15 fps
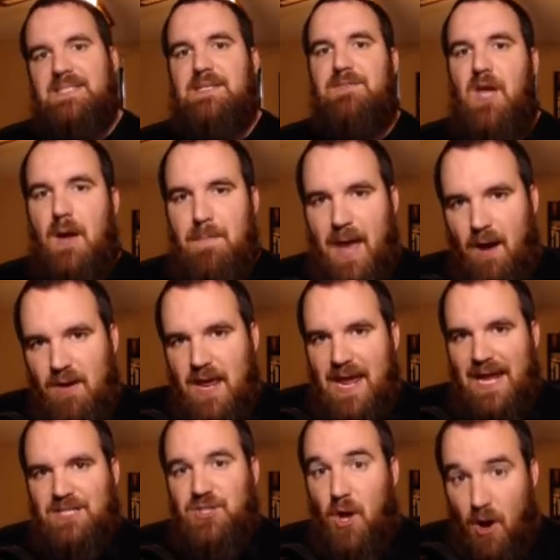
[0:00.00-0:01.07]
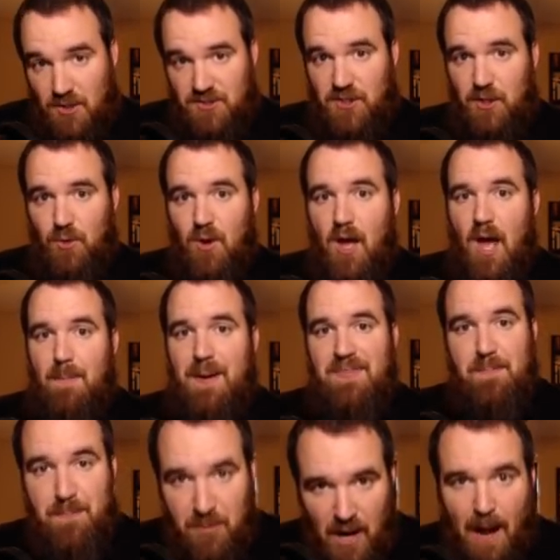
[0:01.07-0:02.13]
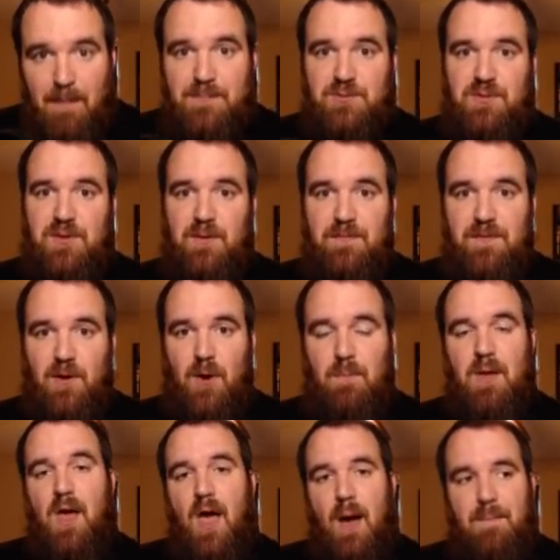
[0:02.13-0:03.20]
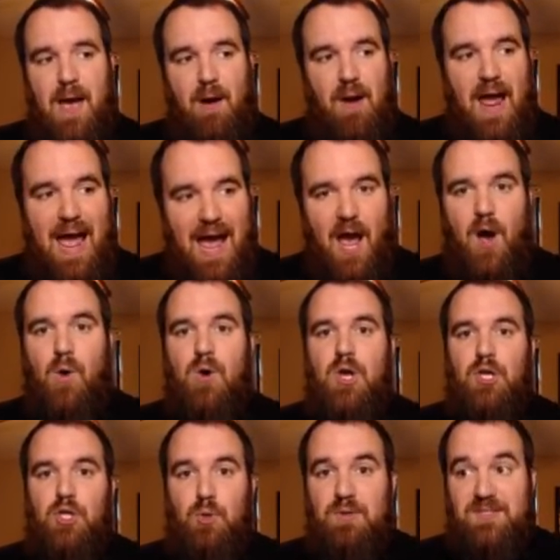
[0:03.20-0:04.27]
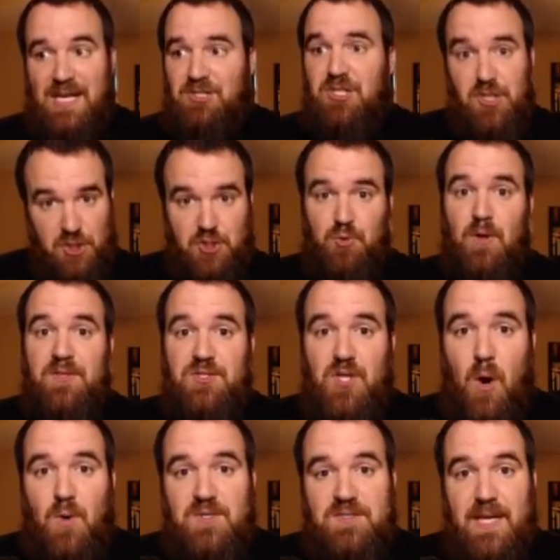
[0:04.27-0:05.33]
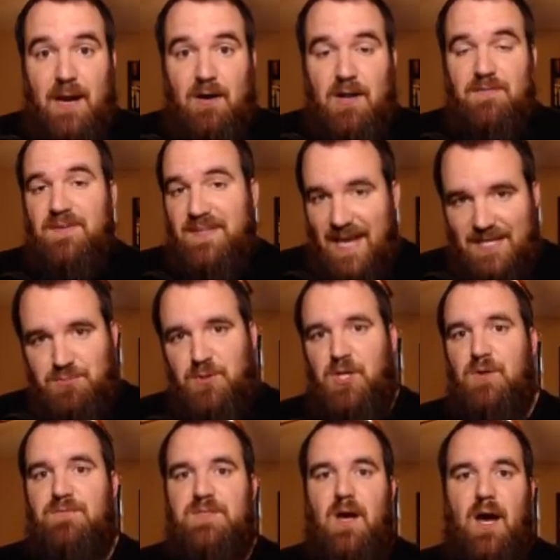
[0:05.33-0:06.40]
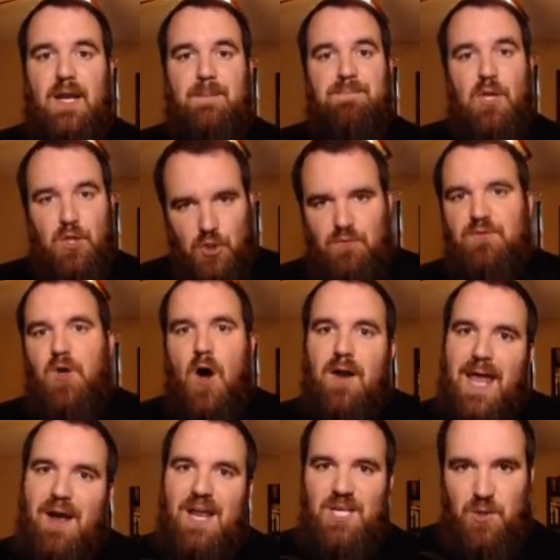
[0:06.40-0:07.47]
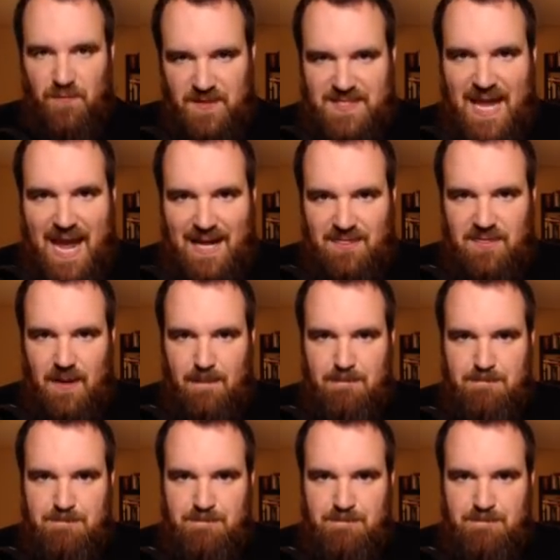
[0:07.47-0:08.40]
have come out and talked to you about the problems with your film, about how you essentially destroyed the Star Wars narrative, guess what you've done? You've gone out and you've attacked them.